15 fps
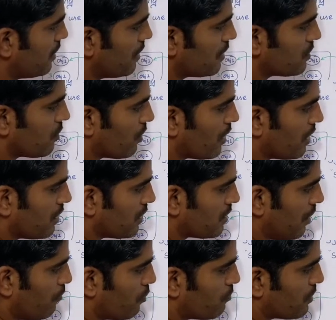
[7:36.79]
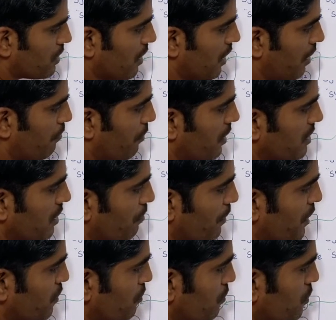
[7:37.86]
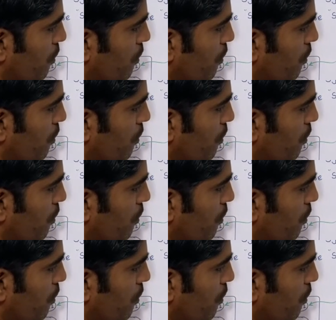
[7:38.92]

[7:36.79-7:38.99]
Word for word: So in this M1 method I am passing P2,